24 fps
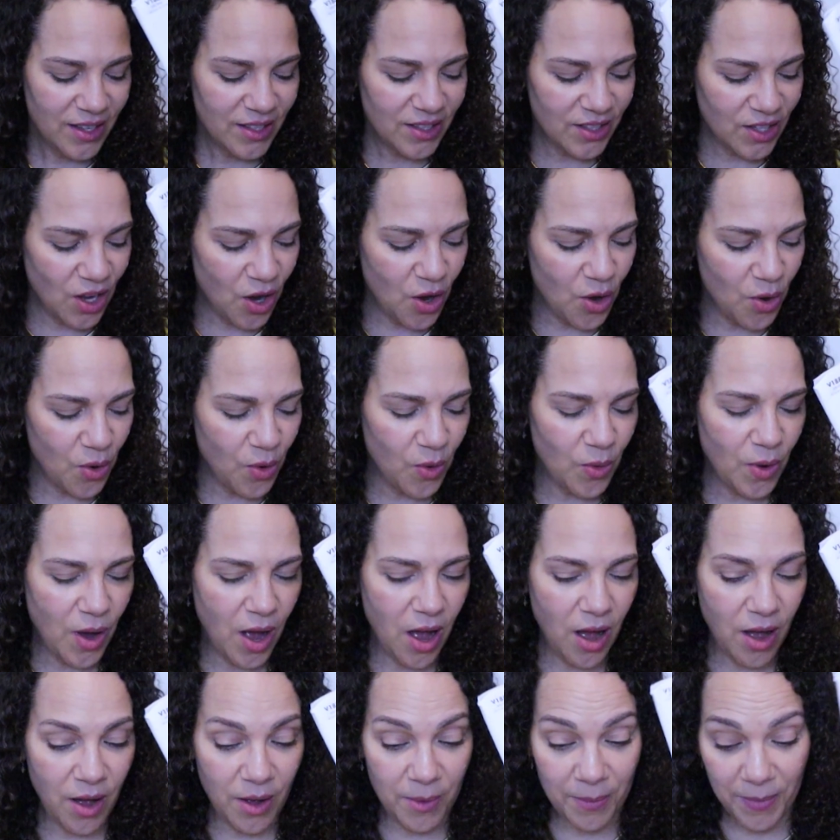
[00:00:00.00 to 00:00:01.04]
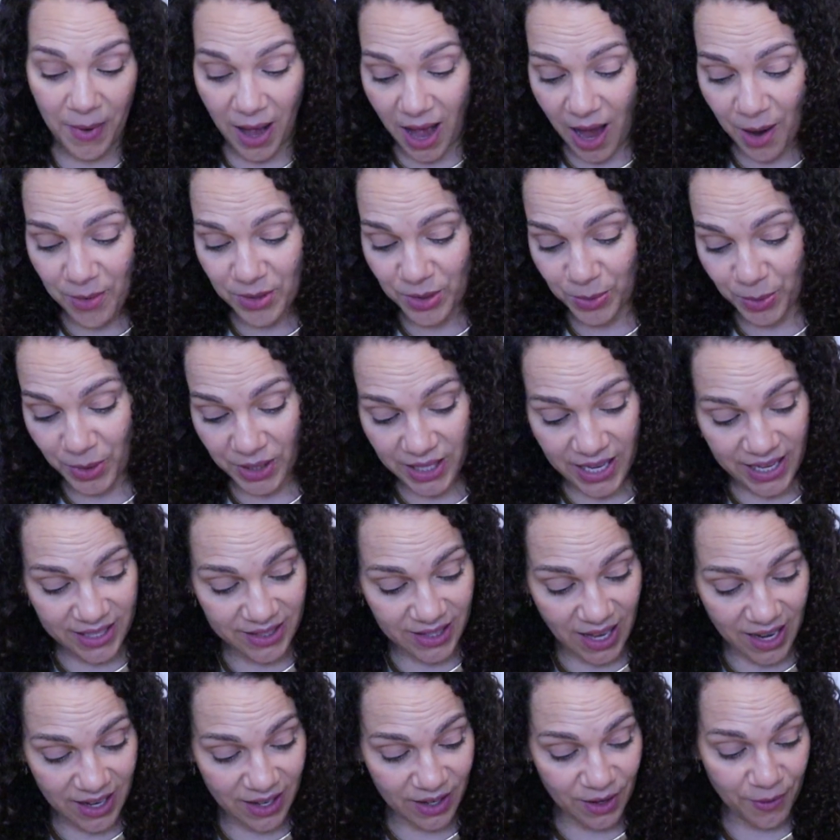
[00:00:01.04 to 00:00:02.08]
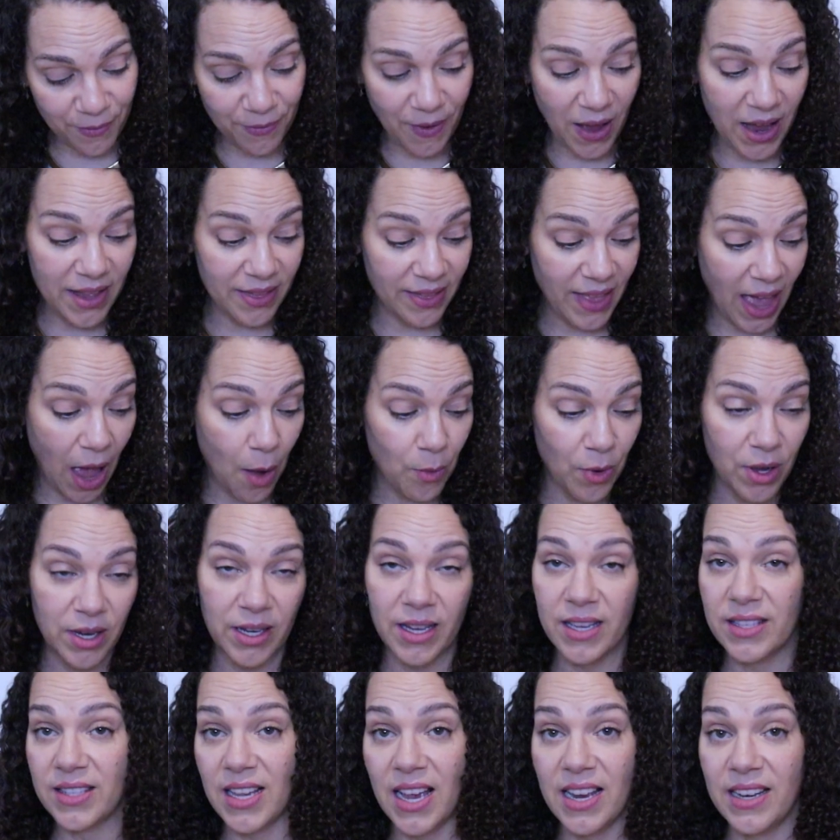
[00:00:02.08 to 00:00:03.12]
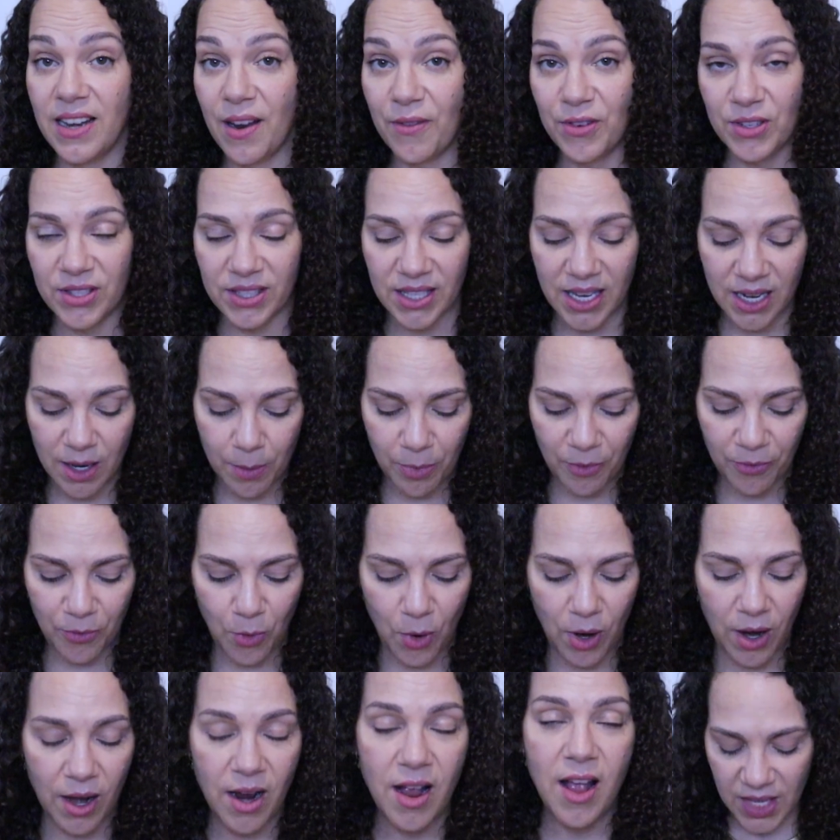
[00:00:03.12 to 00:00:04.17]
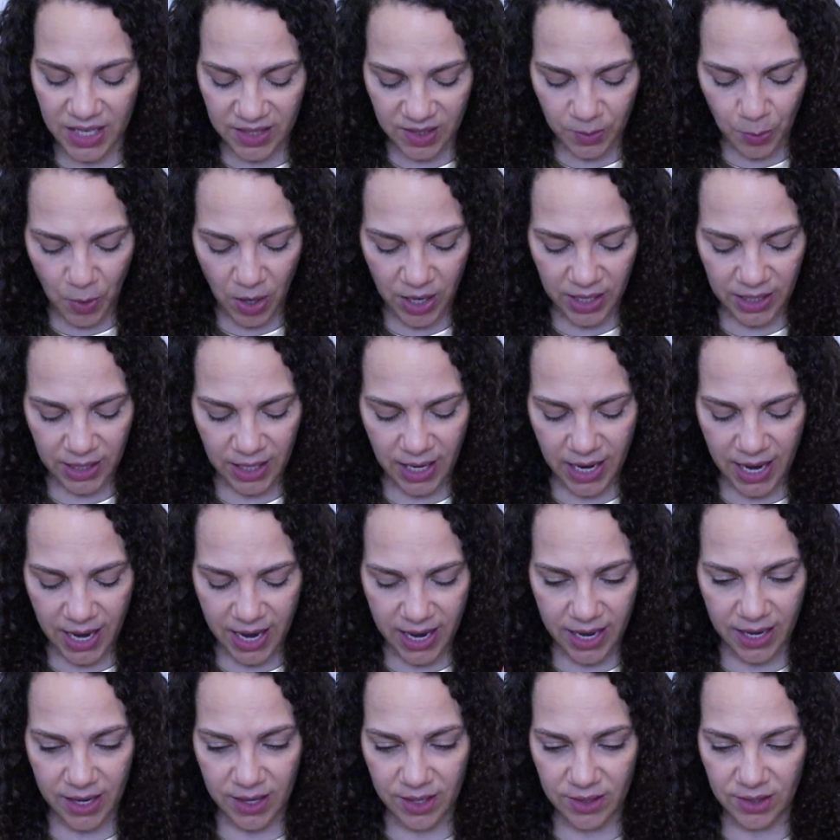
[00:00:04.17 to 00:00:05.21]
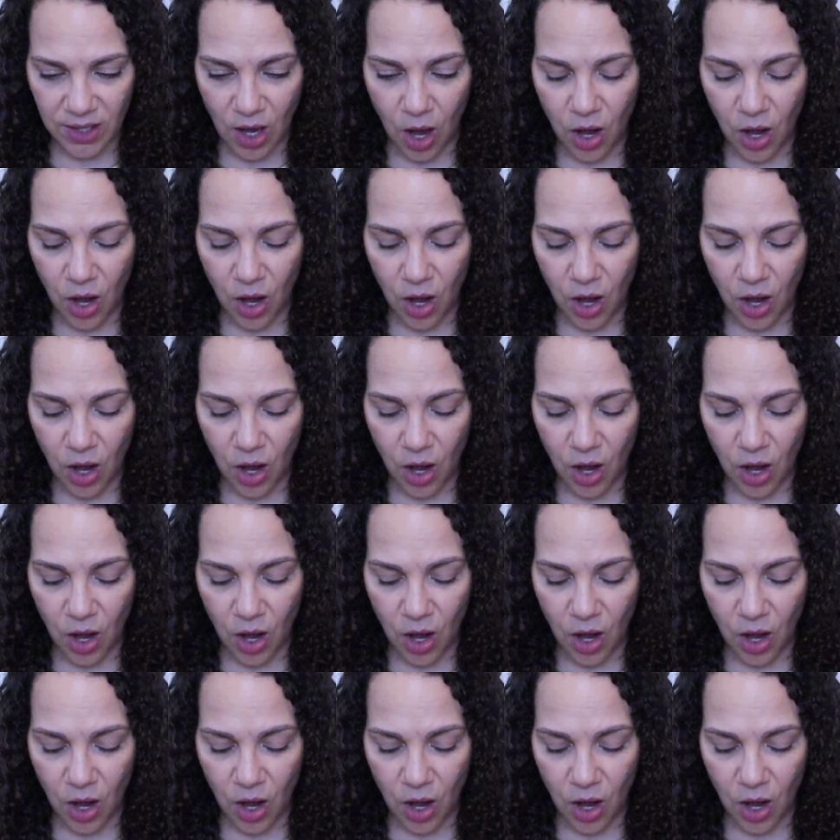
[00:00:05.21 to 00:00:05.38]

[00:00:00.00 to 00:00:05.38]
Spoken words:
So I was really excited to find that one because I had never seen it before. This one is